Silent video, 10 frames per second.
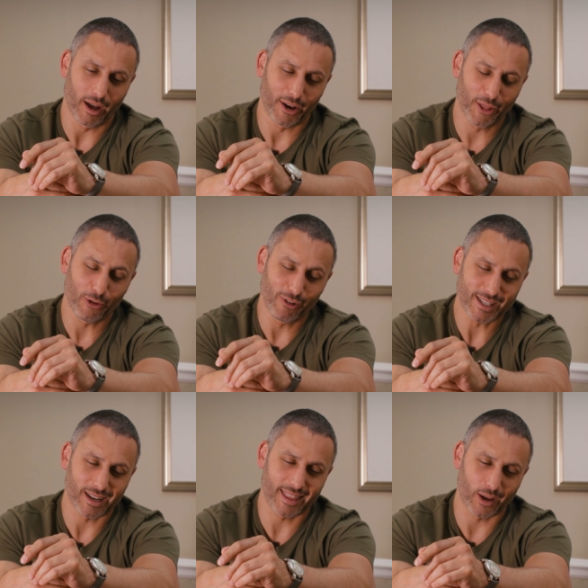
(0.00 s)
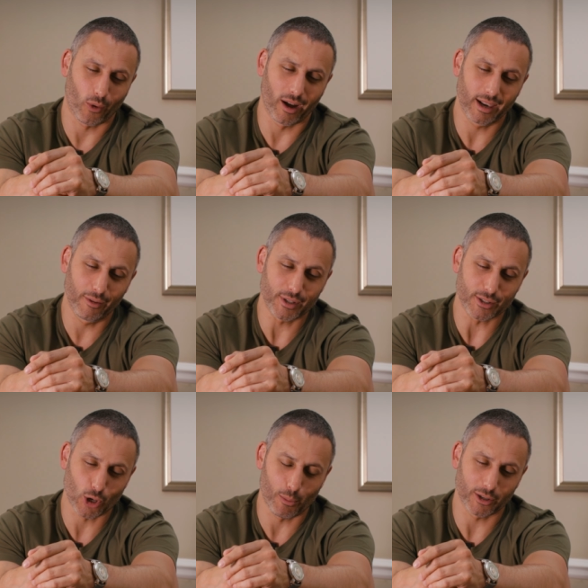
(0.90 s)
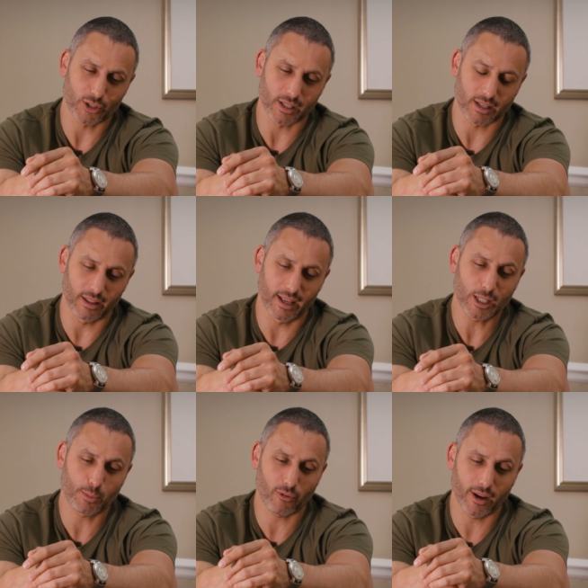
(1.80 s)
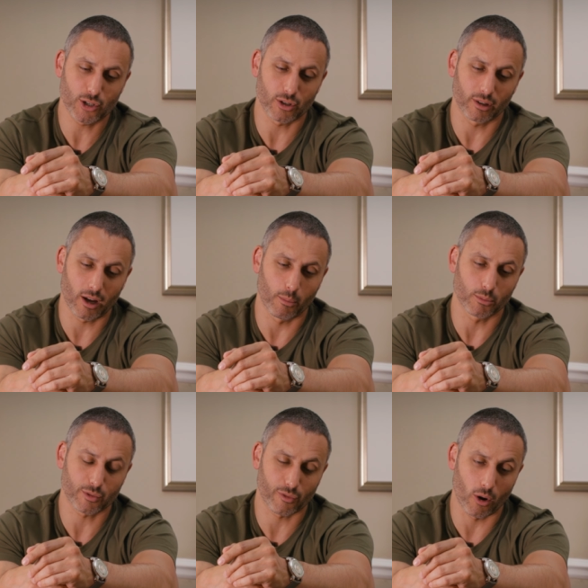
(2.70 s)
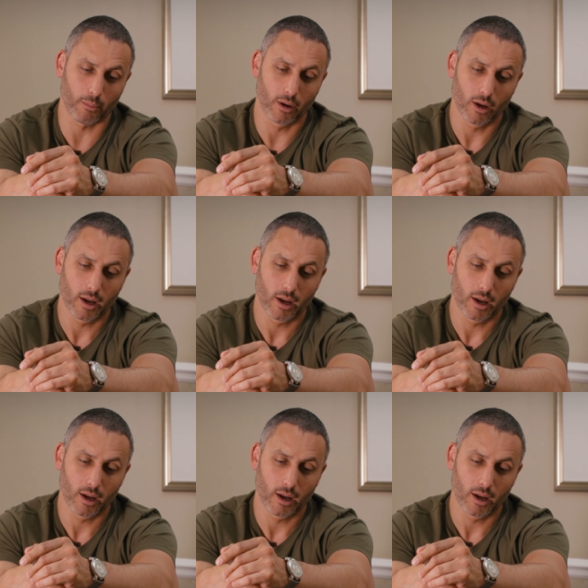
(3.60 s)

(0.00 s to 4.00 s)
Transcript: Another reason I think why I loved it so much is the inspiration comes from